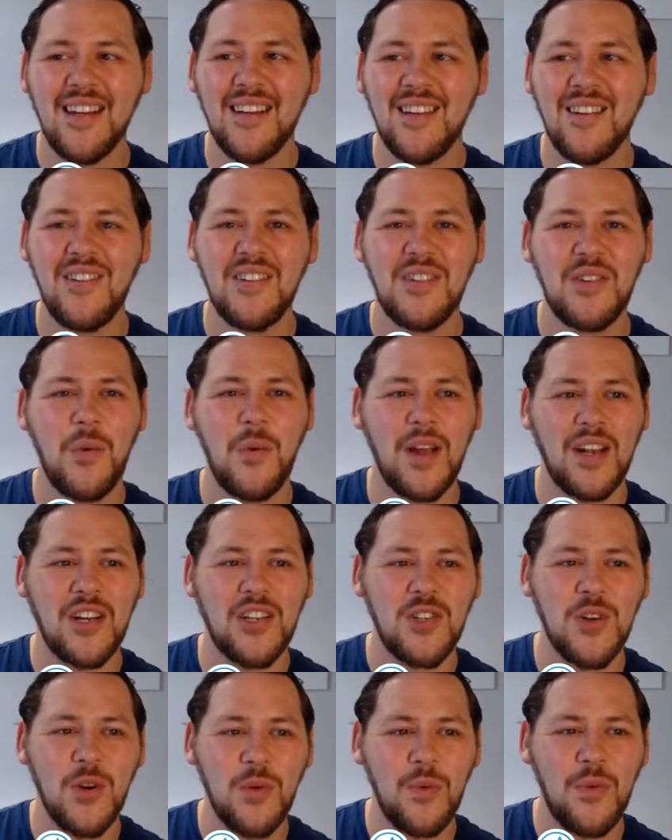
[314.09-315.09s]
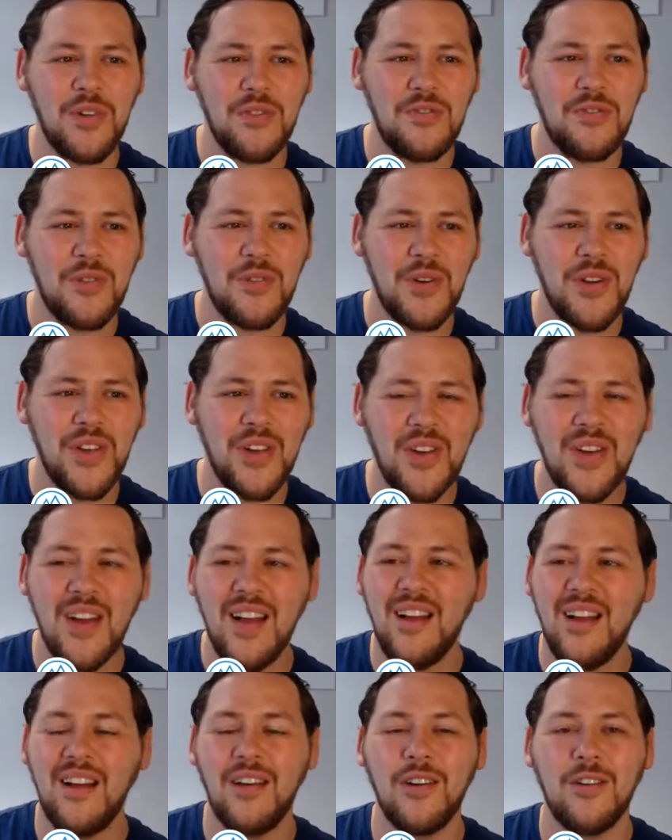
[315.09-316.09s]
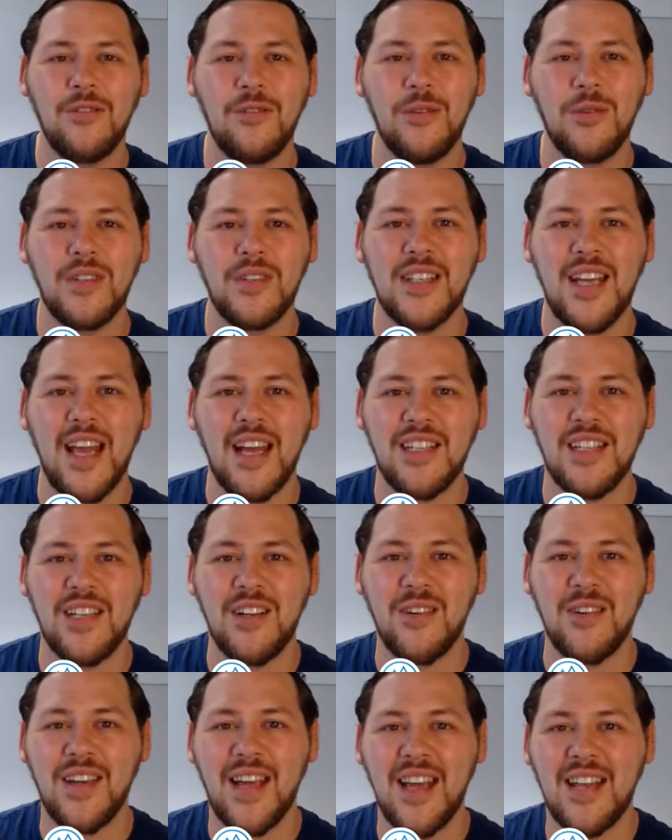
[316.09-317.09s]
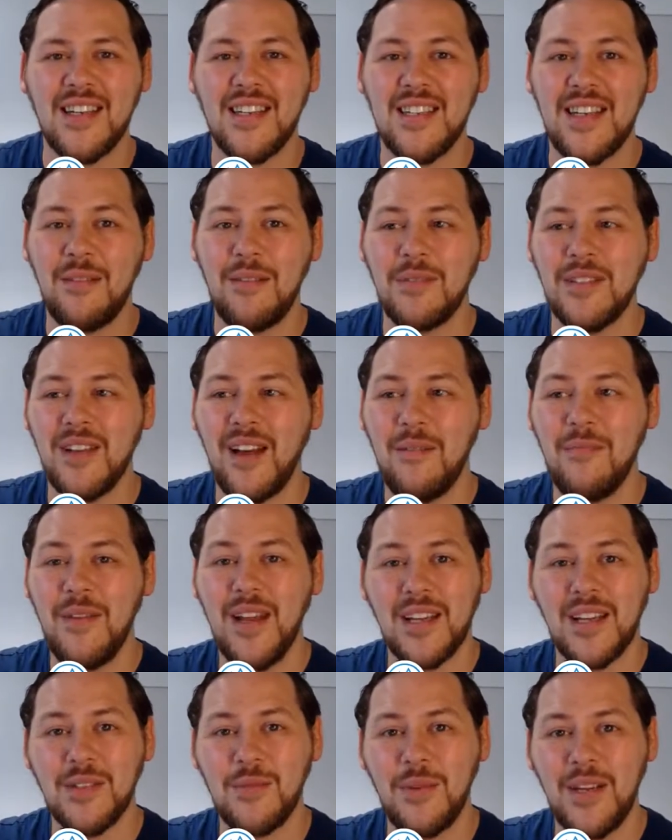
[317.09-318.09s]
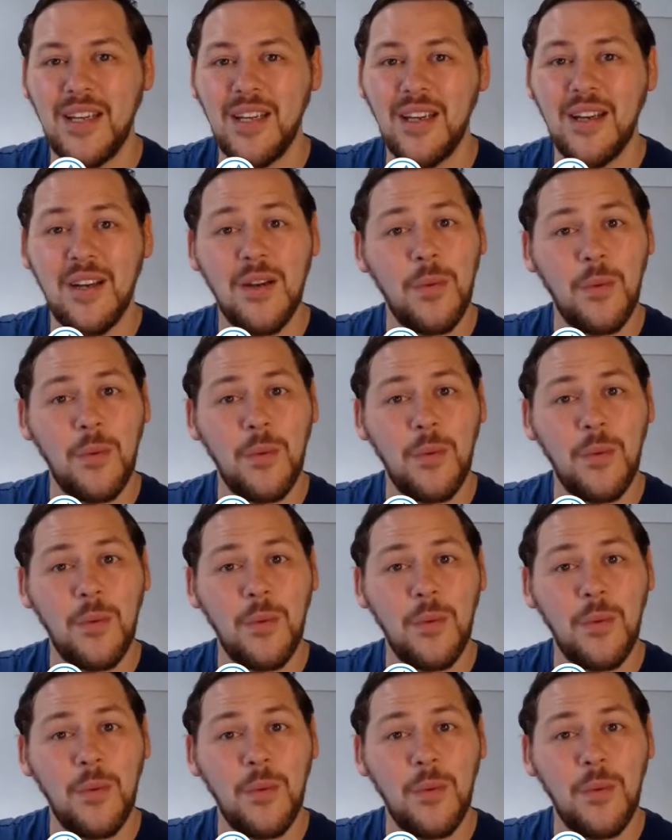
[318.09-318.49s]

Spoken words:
Nice quick short one for you. I look forward to catching you again same time next week